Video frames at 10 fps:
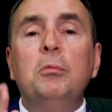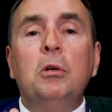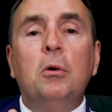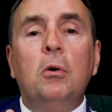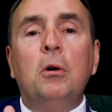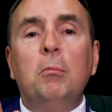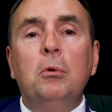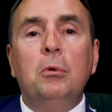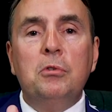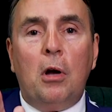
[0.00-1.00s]
Decorum
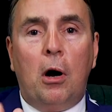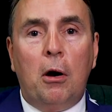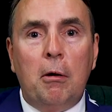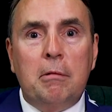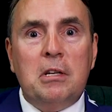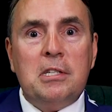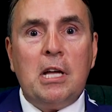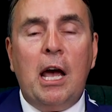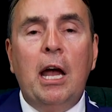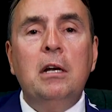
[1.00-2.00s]
rules are
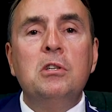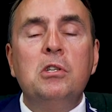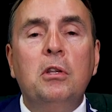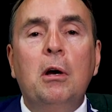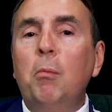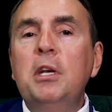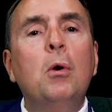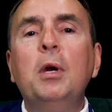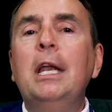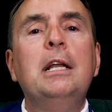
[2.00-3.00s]
designed so that we
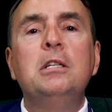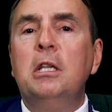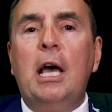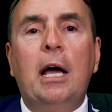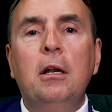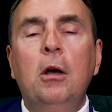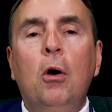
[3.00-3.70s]
don't get into that.